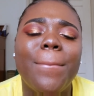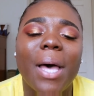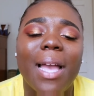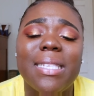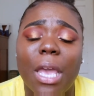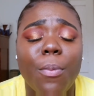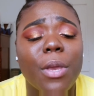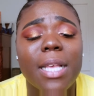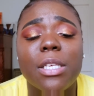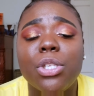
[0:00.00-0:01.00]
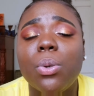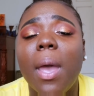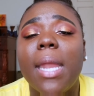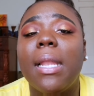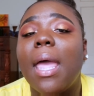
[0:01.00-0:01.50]
But I hope you guys
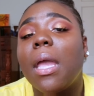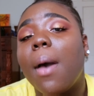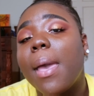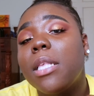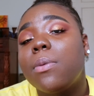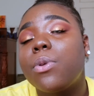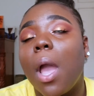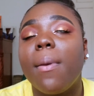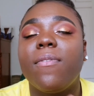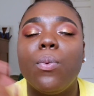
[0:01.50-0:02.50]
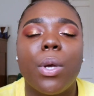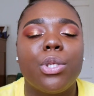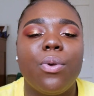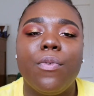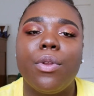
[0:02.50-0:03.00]
enjoyed. Like, comment, and subscribe if you want
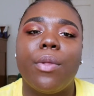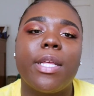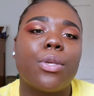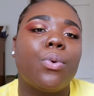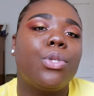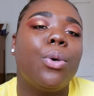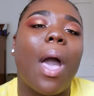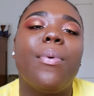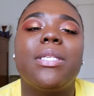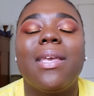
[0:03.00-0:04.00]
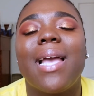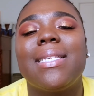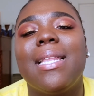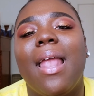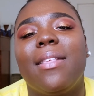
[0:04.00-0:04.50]
to. If you don't, that's cool too. I will see you guys
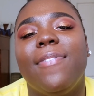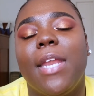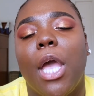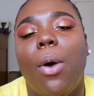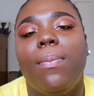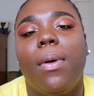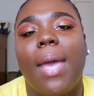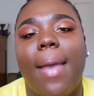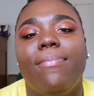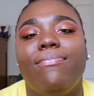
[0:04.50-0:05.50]
in the next video, okay?